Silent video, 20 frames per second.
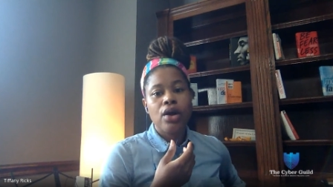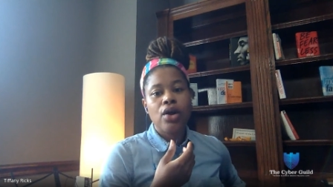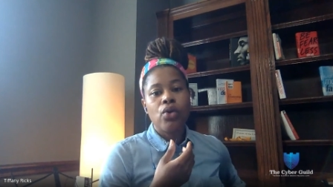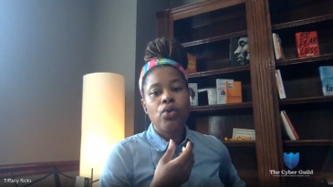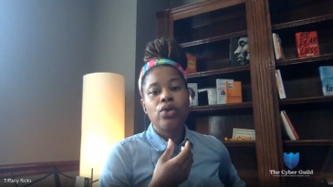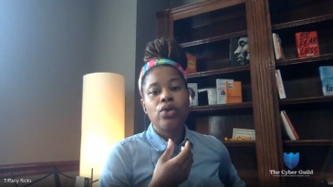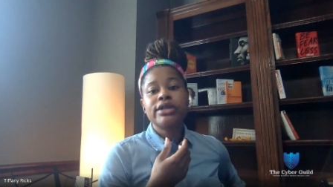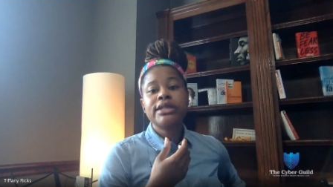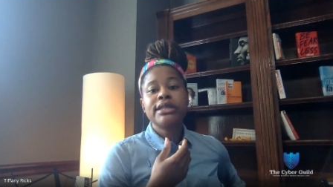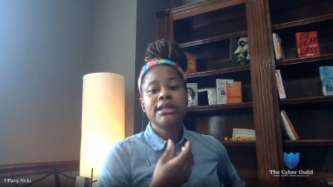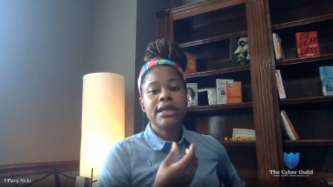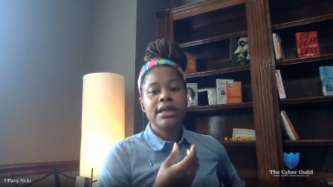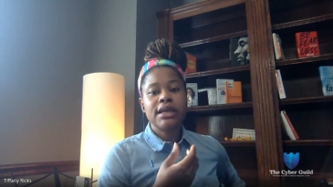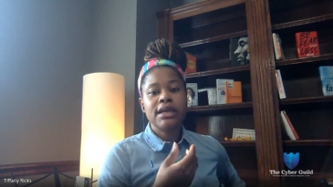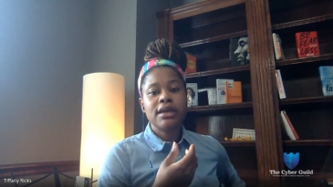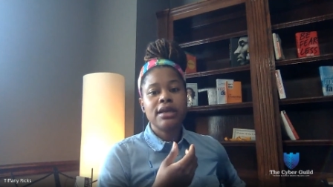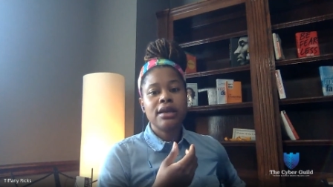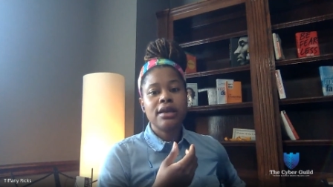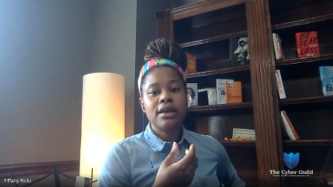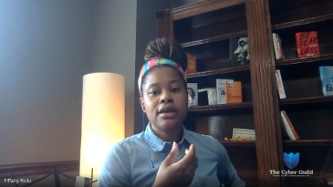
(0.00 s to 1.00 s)
We're
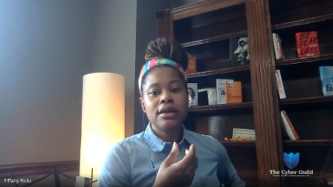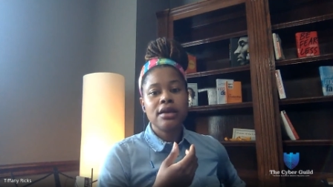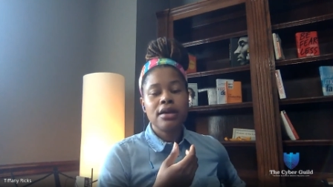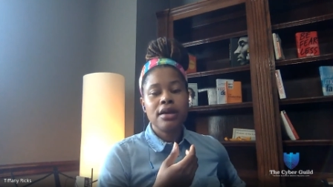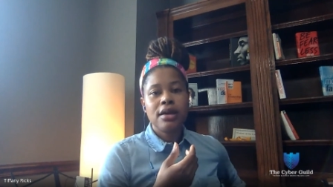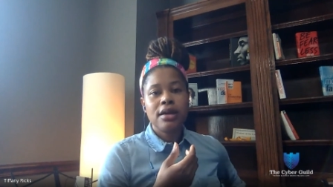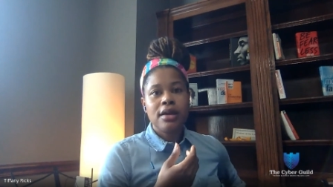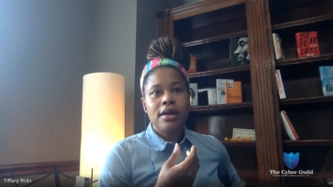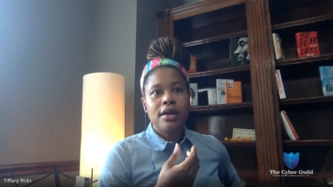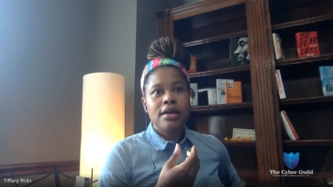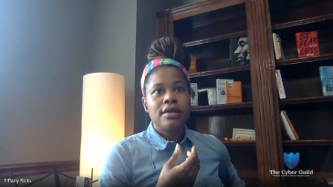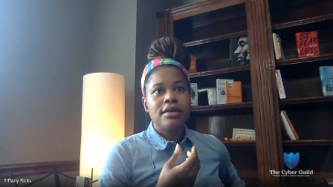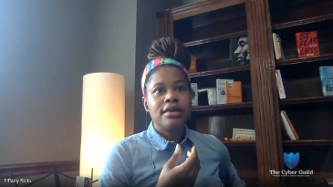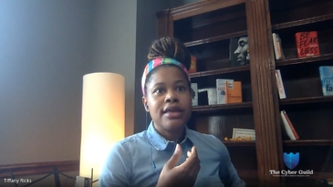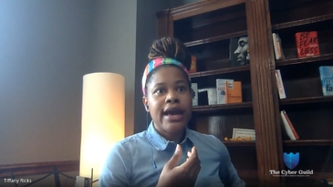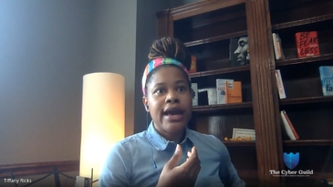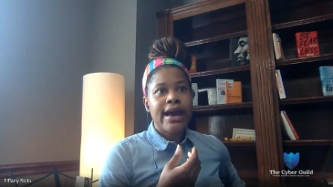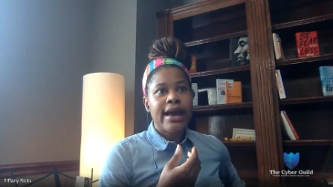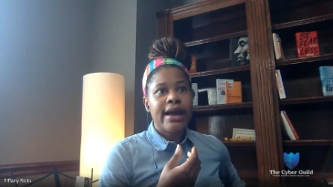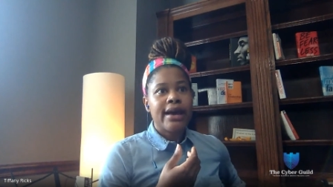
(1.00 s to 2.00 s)
seeing
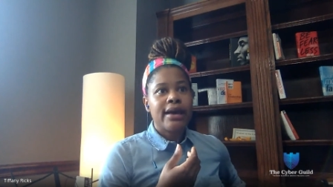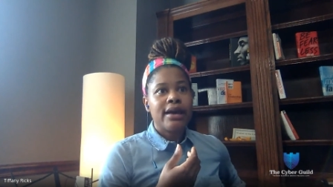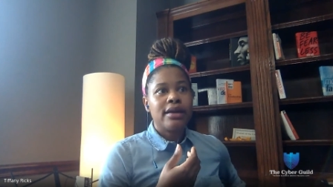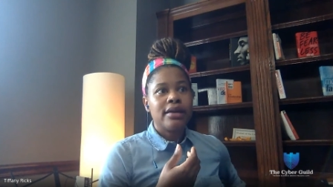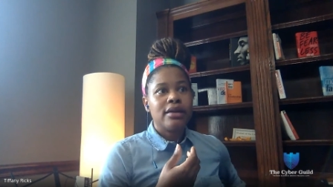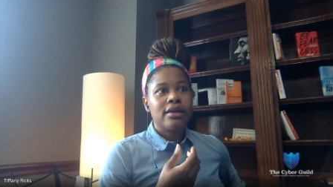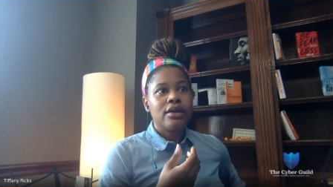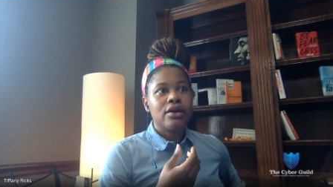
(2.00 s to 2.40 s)
that